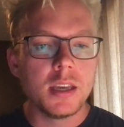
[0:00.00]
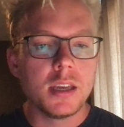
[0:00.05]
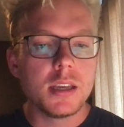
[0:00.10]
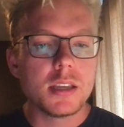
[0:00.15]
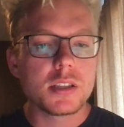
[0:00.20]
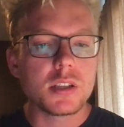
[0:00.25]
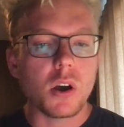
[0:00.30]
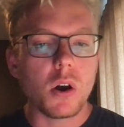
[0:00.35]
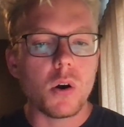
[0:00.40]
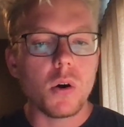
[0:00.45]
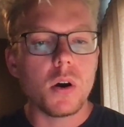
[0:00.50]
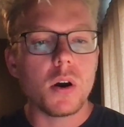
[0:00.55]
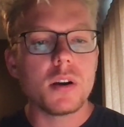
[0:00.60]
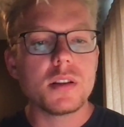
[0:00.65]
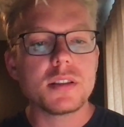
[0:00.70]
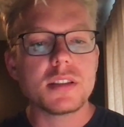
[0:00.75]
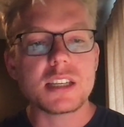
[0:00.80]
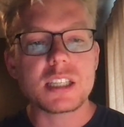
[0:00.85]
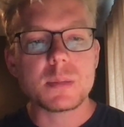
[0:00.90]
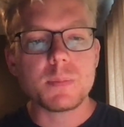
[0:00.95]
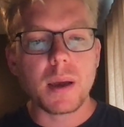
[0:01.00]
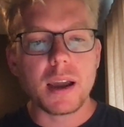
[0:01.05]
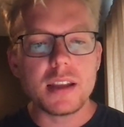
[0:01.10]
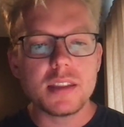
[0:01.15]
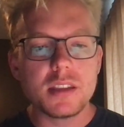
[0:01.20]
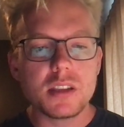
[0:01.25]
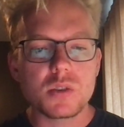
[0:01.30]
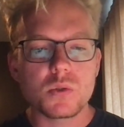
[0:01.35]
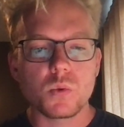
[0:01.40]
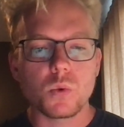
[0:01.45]
So, despite
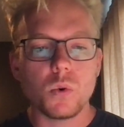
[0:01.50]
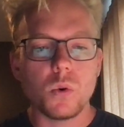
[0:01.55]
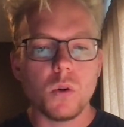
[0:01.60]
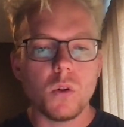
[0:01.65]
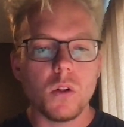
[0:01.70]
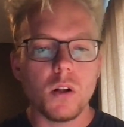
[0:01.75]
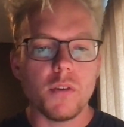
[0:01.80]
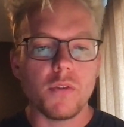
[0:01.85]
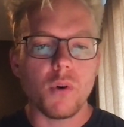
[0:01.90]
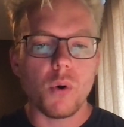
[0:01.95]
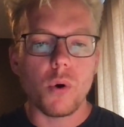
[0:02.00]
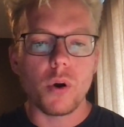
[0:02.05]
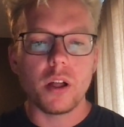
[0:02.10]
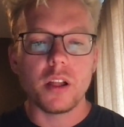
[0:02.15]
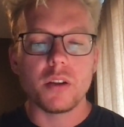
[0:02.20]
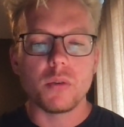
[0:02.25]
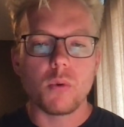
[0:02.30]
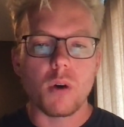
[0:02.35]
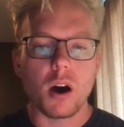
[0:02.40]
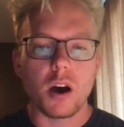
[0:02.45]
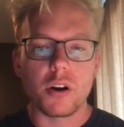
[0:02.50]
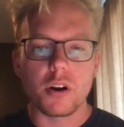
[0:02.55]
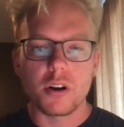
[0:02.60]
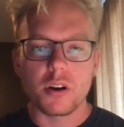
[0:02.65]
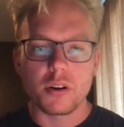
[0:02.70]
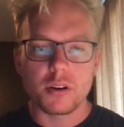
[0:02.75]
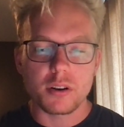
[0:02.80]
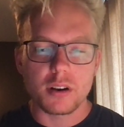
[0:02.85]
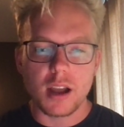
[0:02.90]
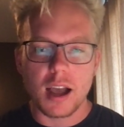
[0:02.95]
this rule of oil and
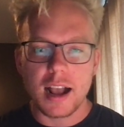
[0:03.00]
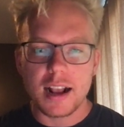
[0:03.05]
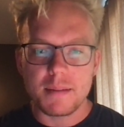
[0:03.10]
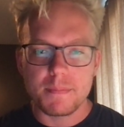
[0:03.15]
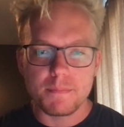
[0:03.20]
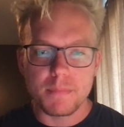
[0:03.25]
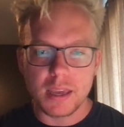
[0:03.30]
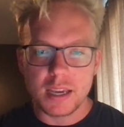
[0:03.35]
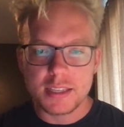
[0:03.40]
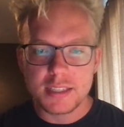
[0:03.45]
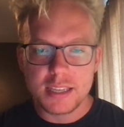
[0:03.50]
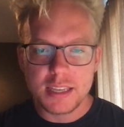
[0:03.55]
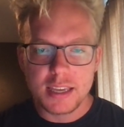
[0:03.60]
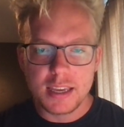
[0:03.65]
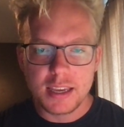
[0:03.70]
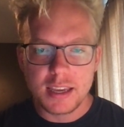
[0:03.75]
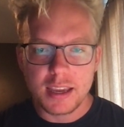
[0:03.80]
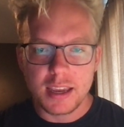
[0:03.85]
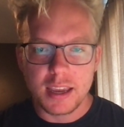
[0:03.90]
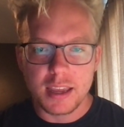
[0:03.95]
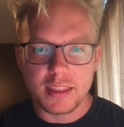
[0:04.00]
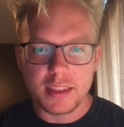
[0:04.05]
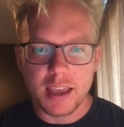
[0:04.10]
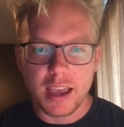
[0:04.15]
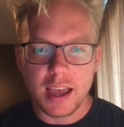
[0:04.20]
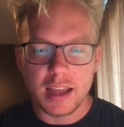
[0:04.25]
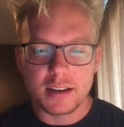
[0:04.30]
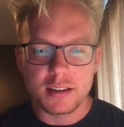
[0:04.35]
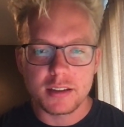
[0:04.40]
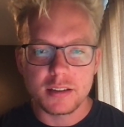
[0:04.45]
water not mixing, in
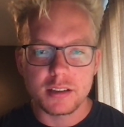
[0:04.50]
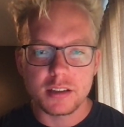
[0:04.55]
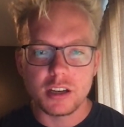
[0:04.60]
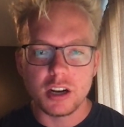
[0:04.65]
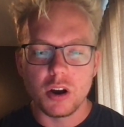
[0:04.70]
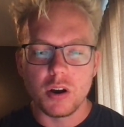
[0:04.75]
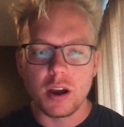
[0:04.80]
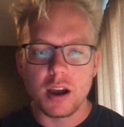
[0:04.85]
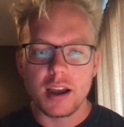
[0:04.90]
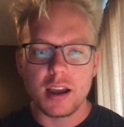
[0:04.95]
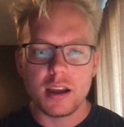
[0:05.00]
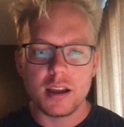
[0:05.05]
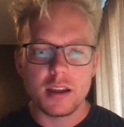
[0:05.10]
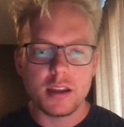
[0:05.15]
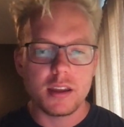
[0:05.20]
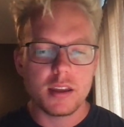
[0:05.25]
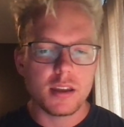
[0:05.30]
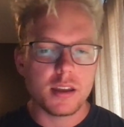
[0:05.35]
that, you know, eh,